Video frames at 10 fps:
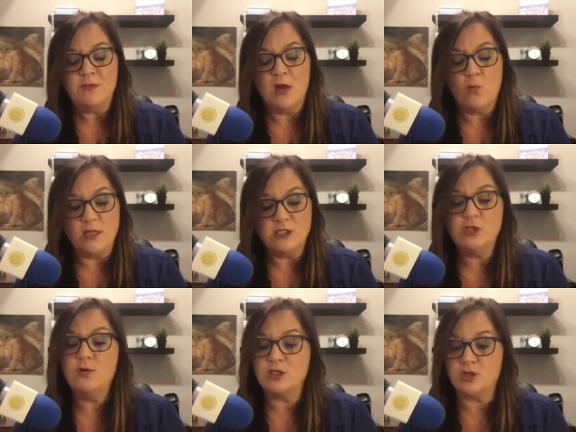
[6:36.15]
And once
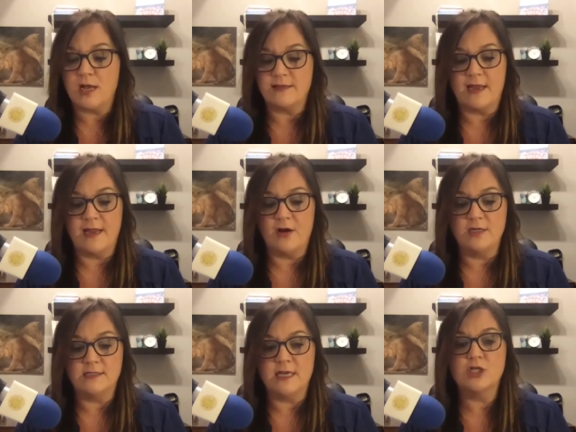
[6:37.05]
you extract that hair in a
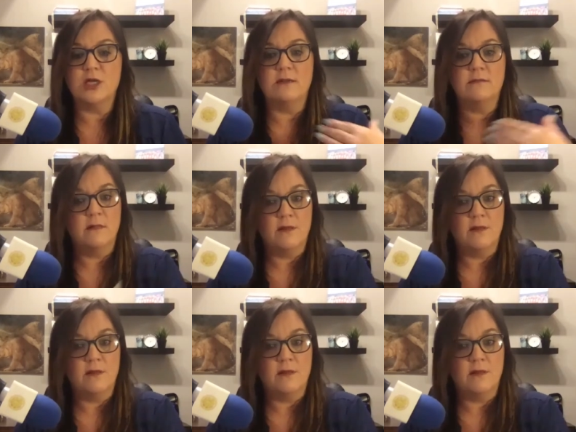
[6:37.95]
section,